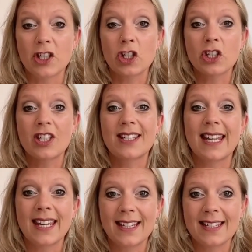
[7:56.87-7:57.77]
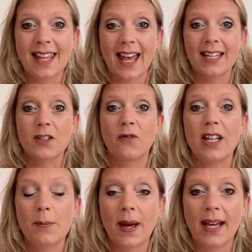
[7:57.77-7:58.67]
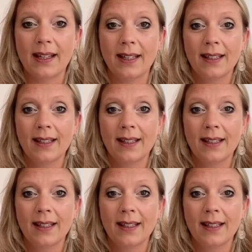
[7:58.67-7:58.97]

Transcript: So just see it as that. It's feedback.